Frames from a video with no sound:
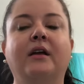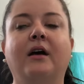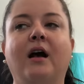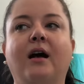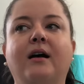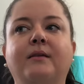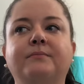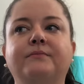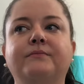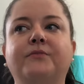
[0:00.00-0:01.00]

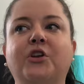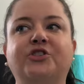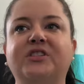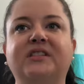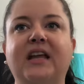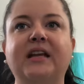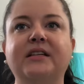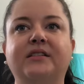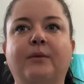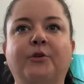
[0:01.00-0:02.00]
um, you're just dating
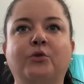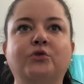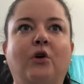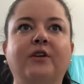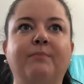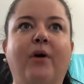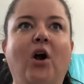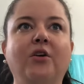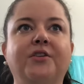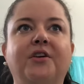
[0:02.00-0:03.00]
someone who's already
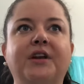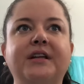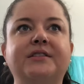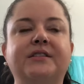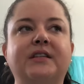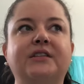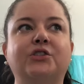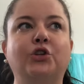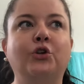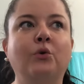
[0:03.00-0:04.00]
partnered. It's this
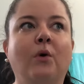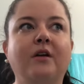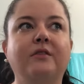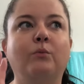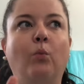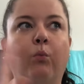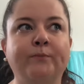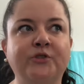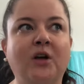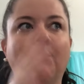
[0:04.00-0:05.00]
you are,
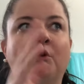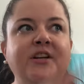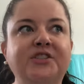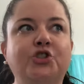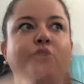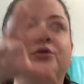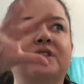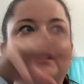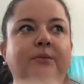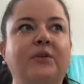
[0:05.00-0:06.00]
someone is
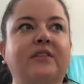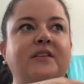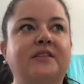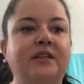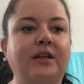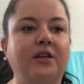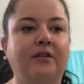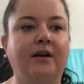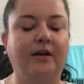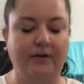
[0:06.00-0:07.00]
choosing to be the
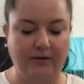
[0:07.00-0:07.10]
singular.